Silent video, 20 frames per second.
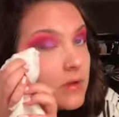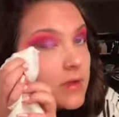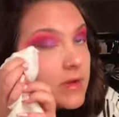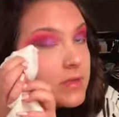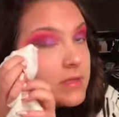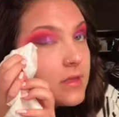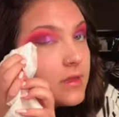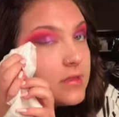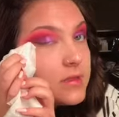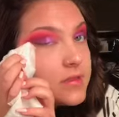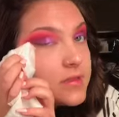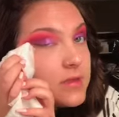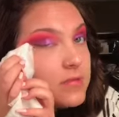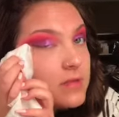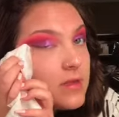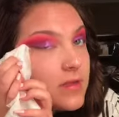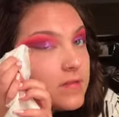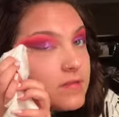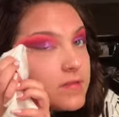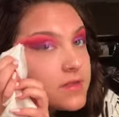I also
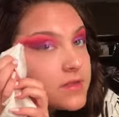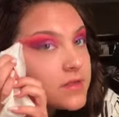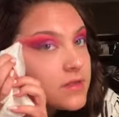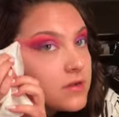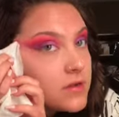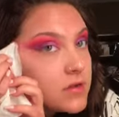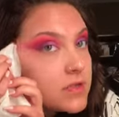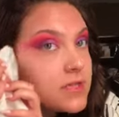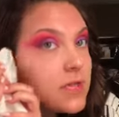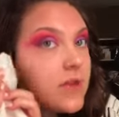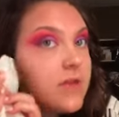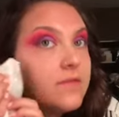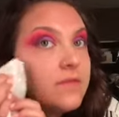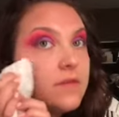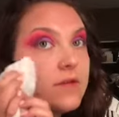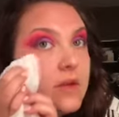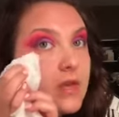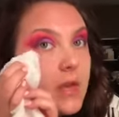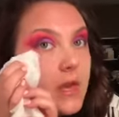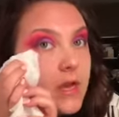love this look because I have
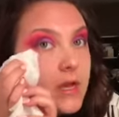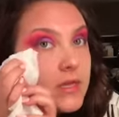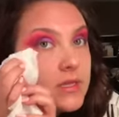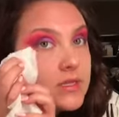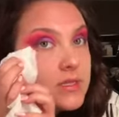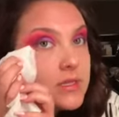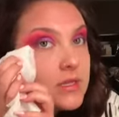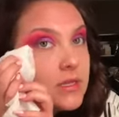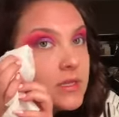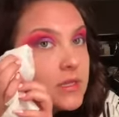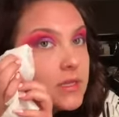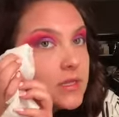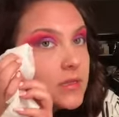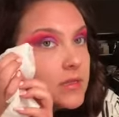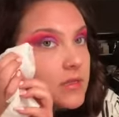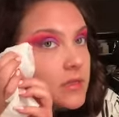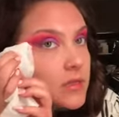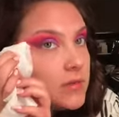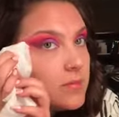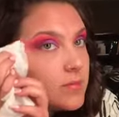green eyes,
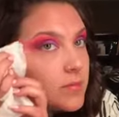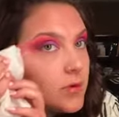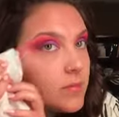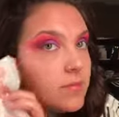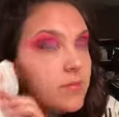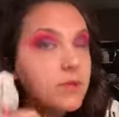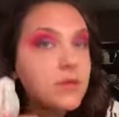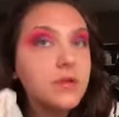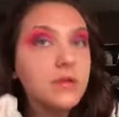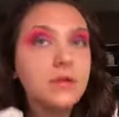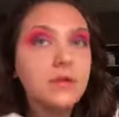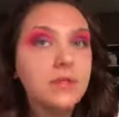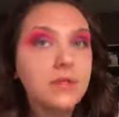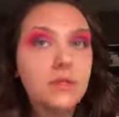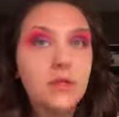and purple is